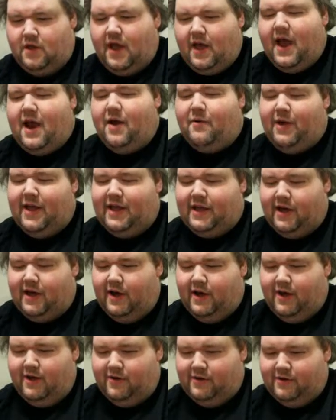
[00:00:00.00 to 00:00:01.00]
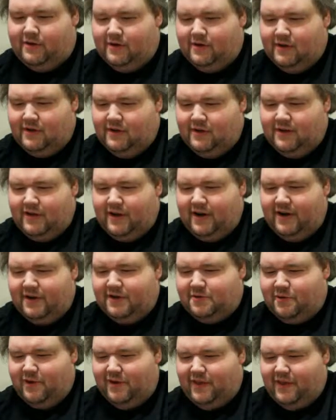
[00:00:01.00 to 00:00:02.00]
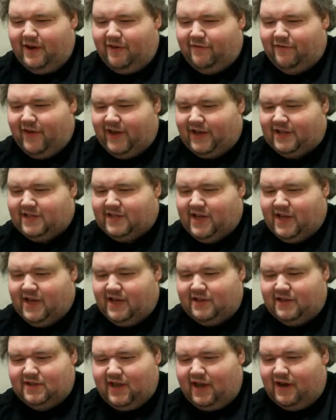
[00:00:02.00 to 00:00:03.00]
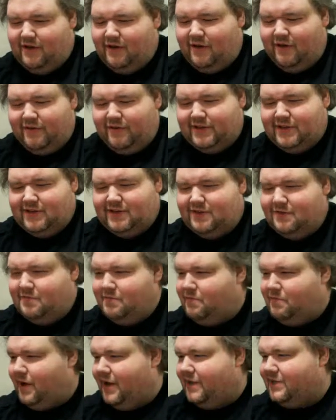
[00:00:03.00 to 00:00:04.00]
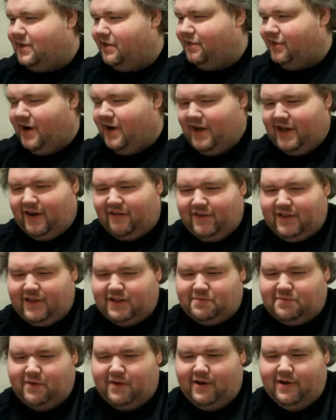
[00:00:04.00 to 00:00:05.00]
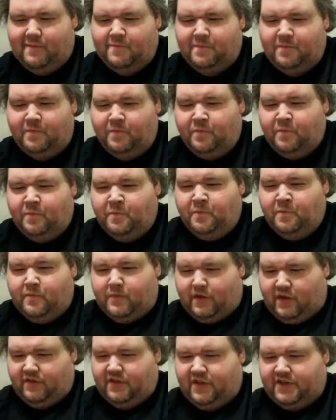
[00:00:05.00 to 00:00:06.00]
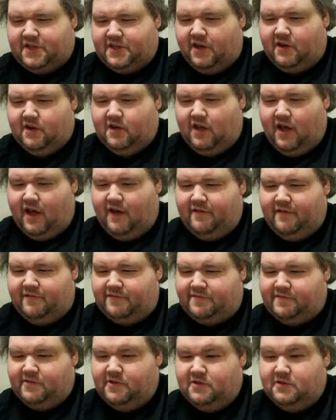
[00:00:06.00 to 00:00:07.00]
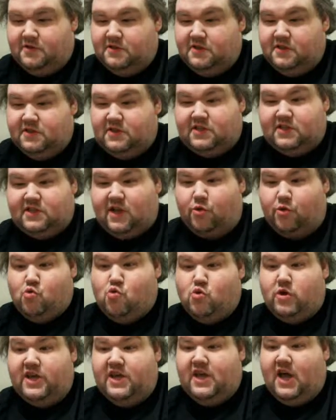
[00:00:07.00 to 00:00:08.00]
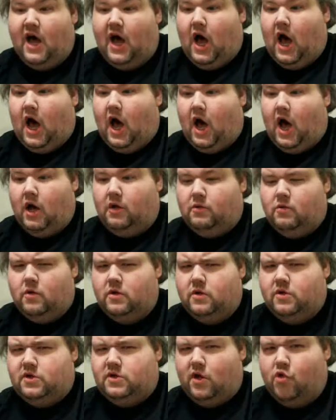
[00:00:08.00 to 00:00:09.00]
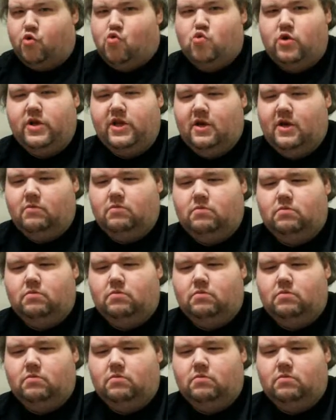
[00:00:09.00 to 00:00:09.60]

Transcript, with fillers: There we go. Here's one that affects things. I don't know if it's positive or negative at this point. The Tunnel of Safugia. Safugia?